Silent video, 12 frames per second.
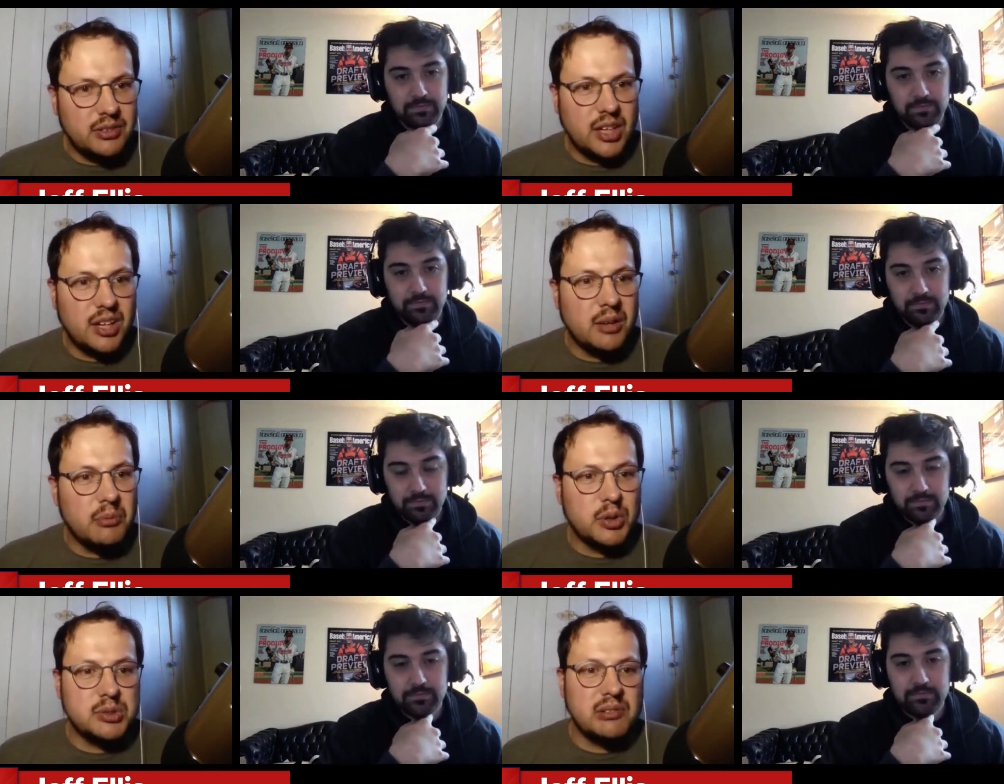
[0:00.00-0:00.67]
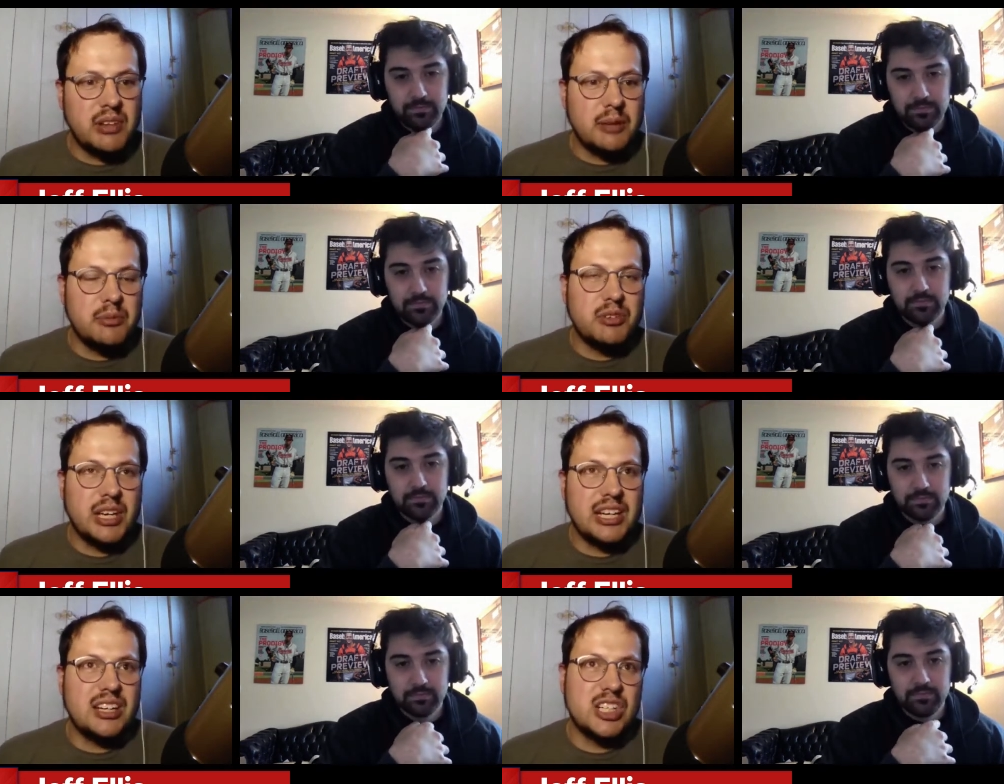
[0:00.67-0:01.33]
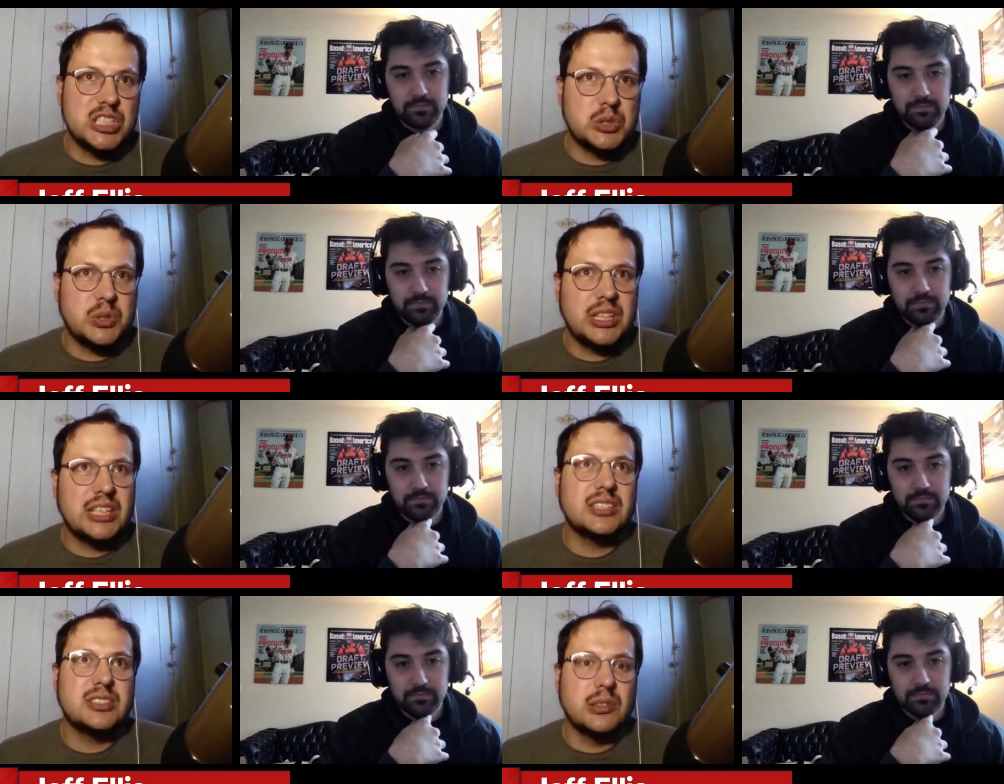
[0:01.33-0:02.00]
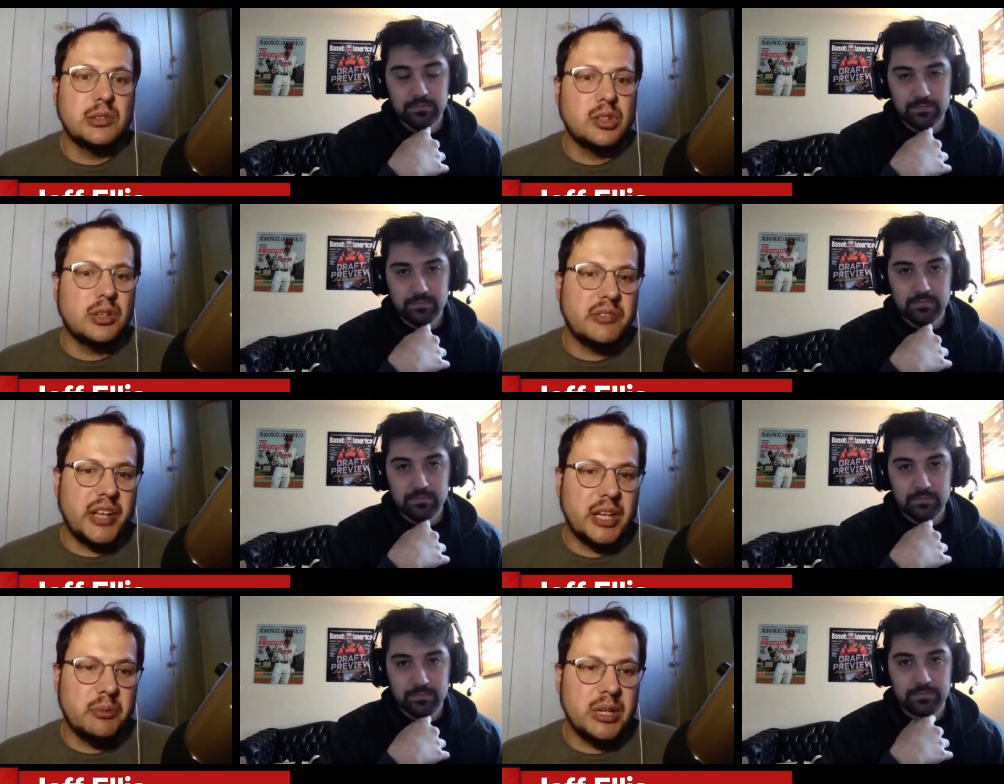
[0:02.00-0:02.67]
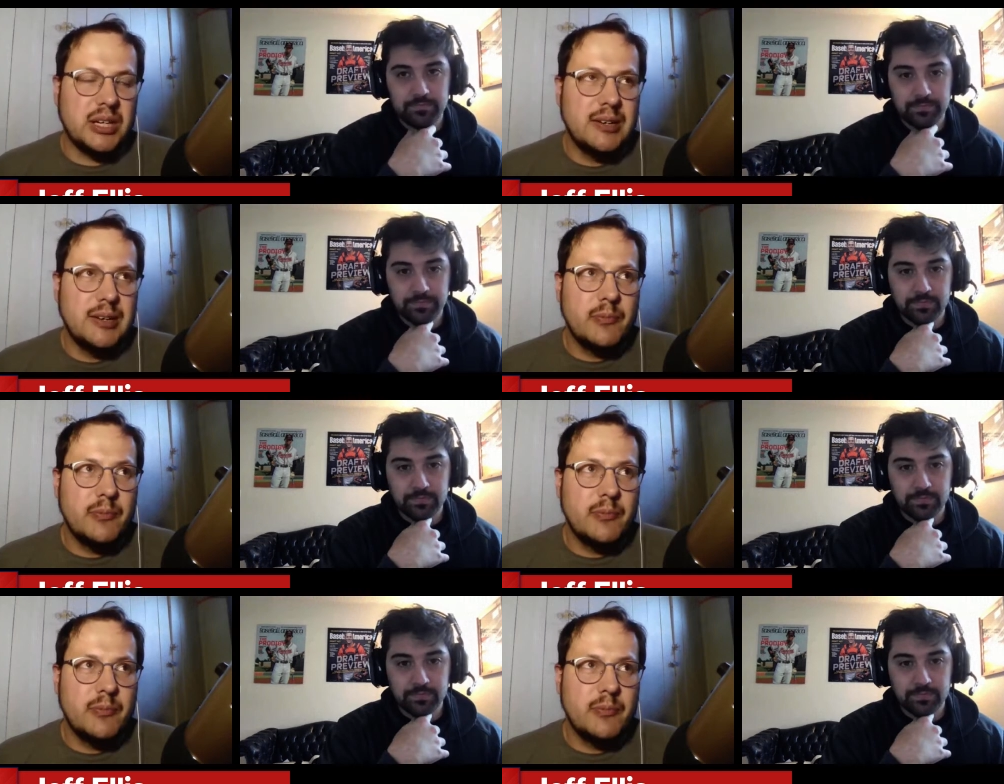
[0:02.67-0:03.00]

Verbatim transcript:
Speaker 1: Uh, most of them have had an injury that has slowed their development.